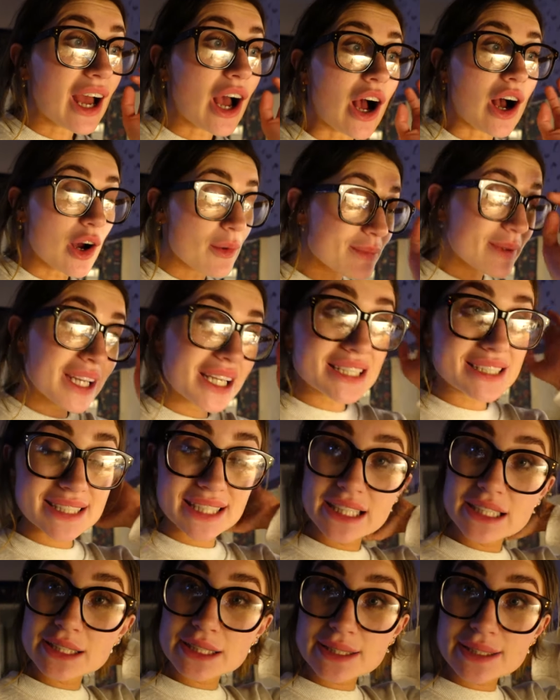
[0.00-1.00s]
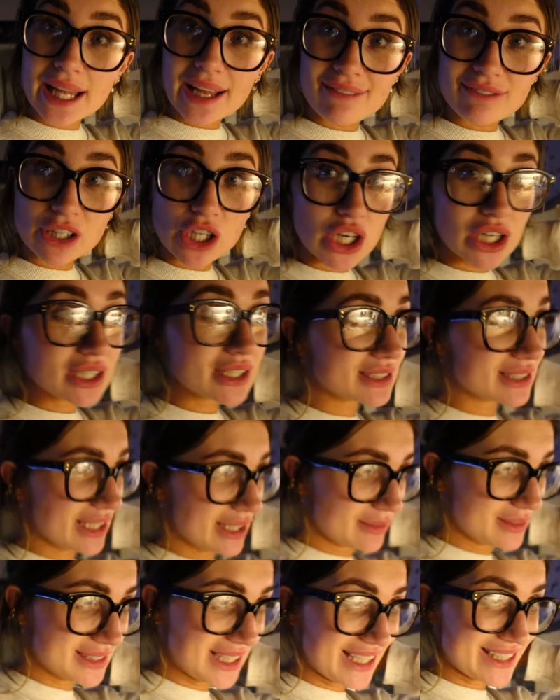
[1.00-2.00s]
hot minute since I vlogged.
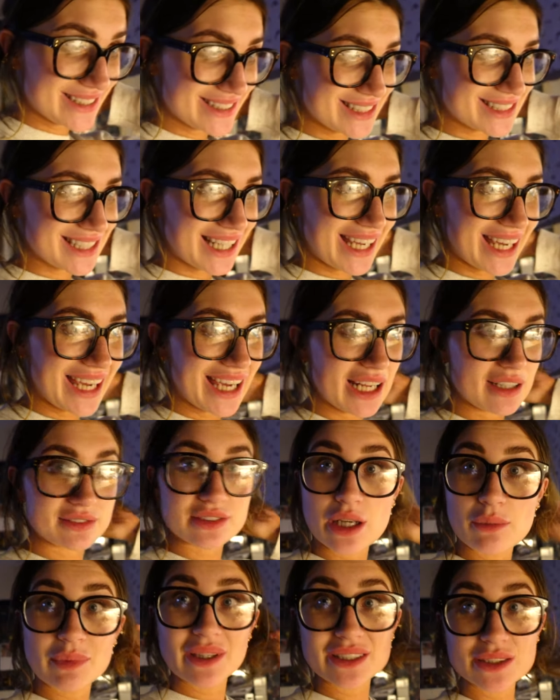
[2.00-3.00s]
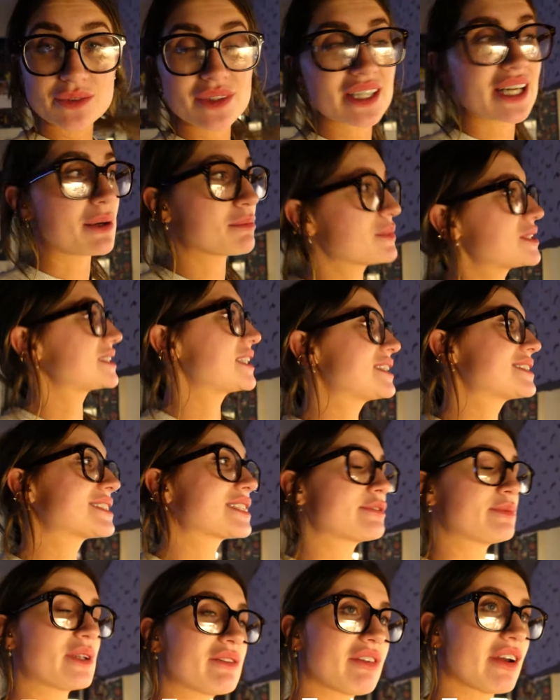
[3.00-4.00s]
It was yesterday and I've not picked up the camera since.
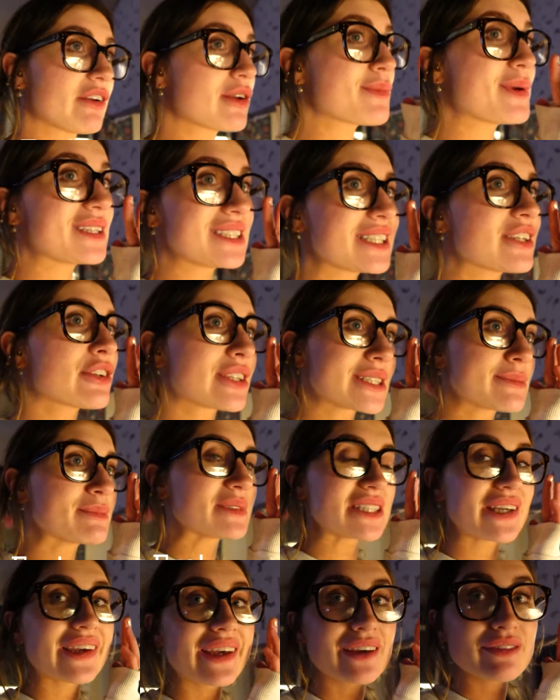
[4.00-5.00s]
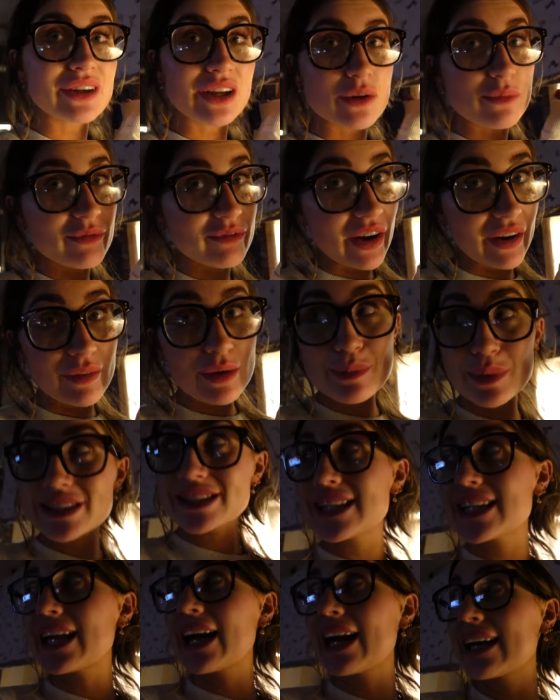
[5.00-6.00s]
It's been a very busy Christmas Eve and a very
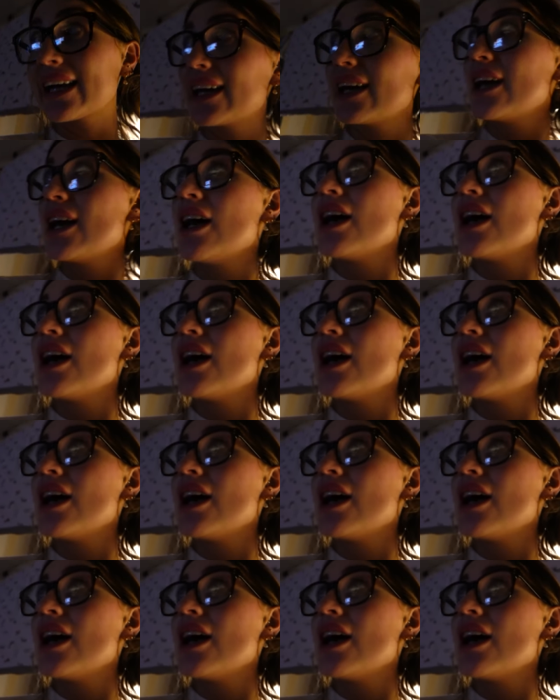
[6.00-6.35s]
busy night.